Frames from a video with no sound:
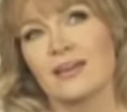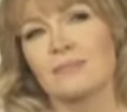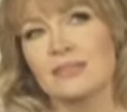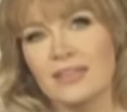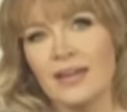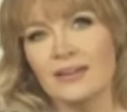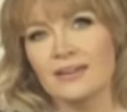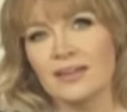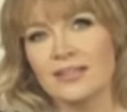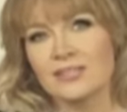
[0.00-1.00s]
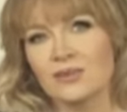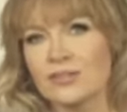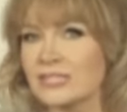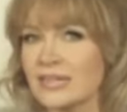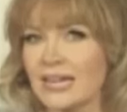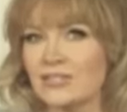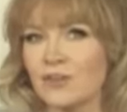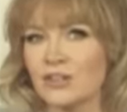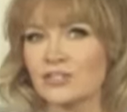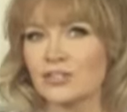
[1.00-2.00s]
But then he saw a stage
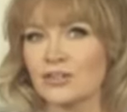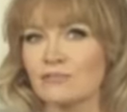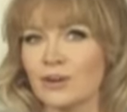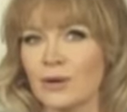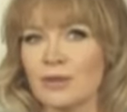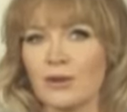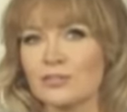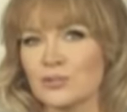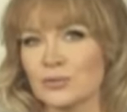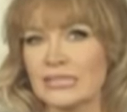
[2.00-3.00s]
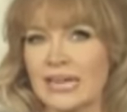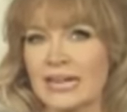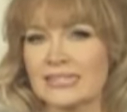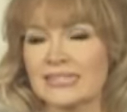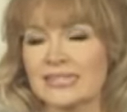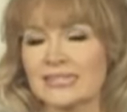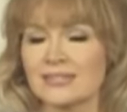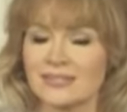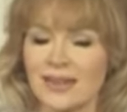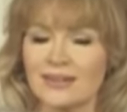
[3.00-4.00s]
version of Romeo and Juliet and
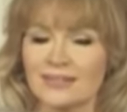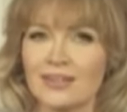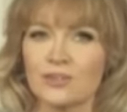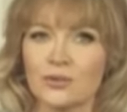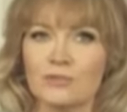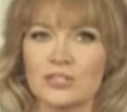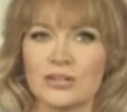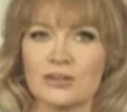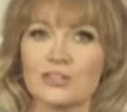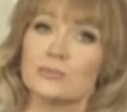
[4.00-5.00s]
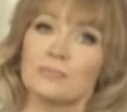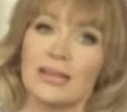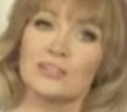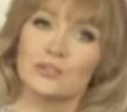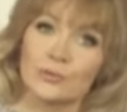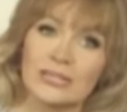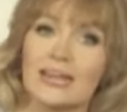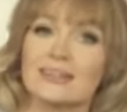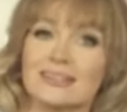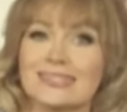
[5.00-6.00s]
decided that Norma Shearer should play
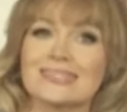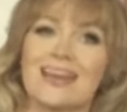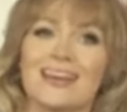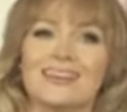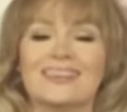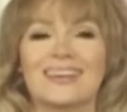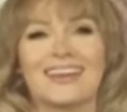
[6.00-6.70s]
Juliet instead.